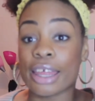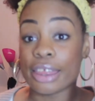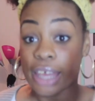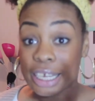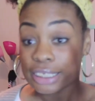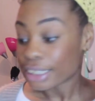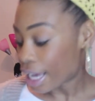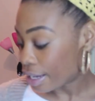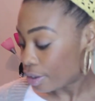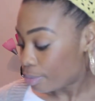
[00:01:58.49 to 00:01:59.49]
Next
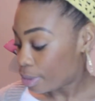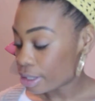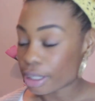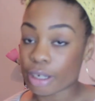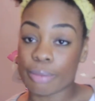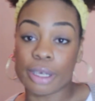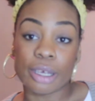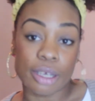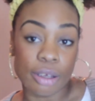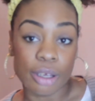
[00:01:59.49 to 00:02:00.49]
item is going to
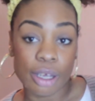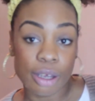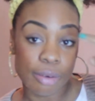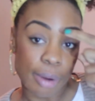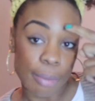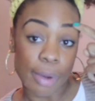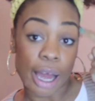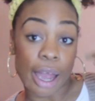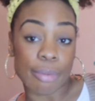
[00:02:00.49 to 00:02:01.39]
be about my